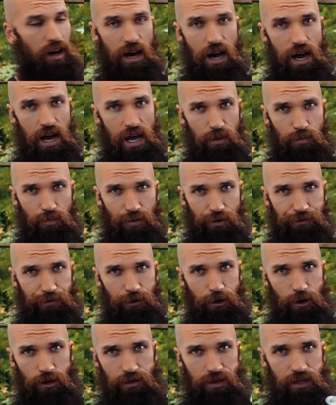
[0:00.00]
I
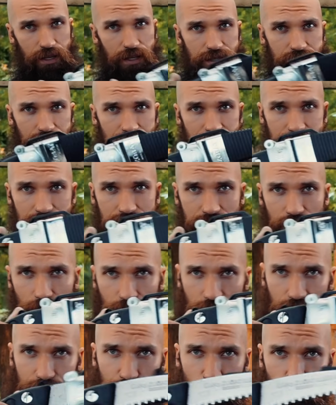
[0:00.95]
prefer these
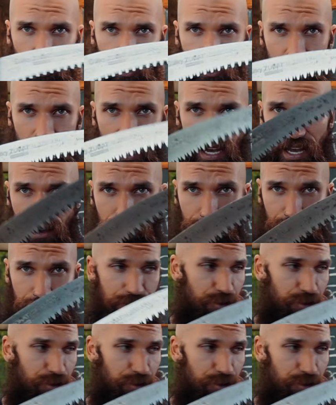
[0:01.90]
Silky tools. I have the